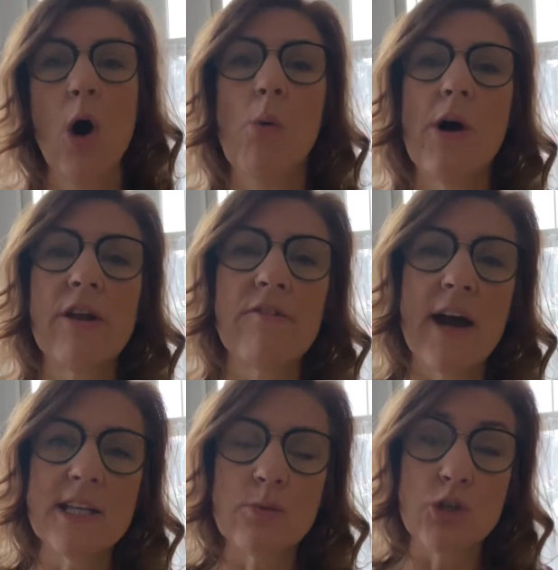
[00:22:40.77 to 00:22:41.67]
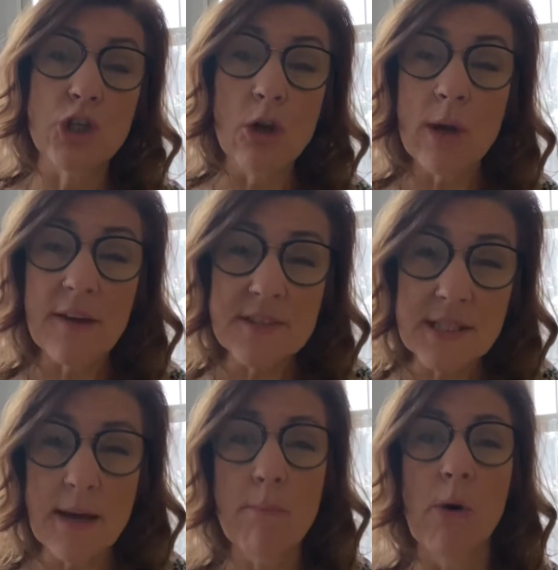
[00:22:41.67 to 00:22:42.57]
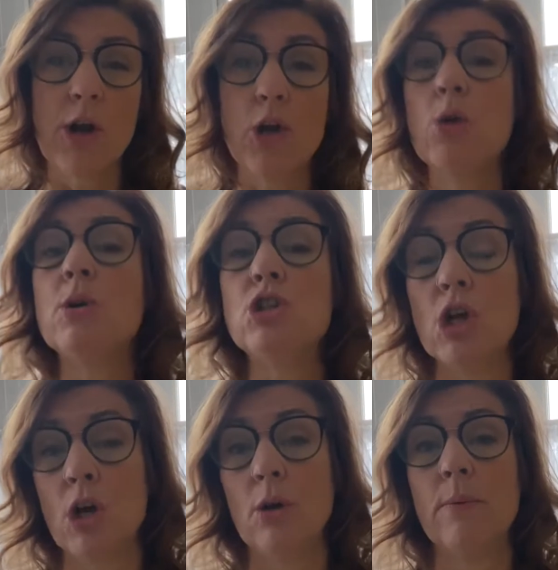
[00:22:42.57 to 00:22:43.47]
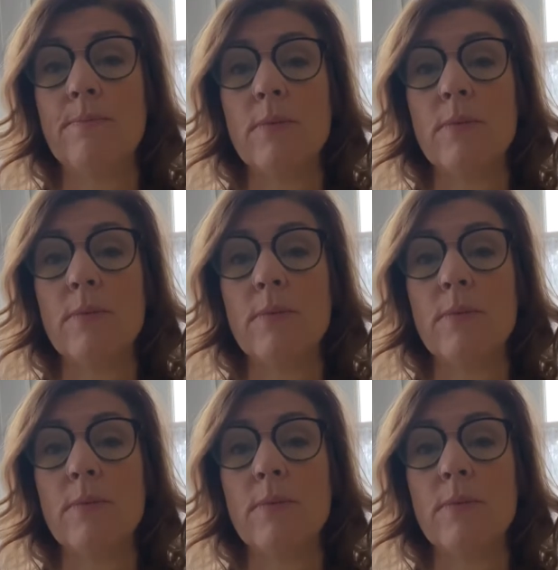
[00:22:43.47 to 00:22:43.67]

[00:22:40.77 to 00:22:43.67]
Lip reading: What advice would you give someone who is you?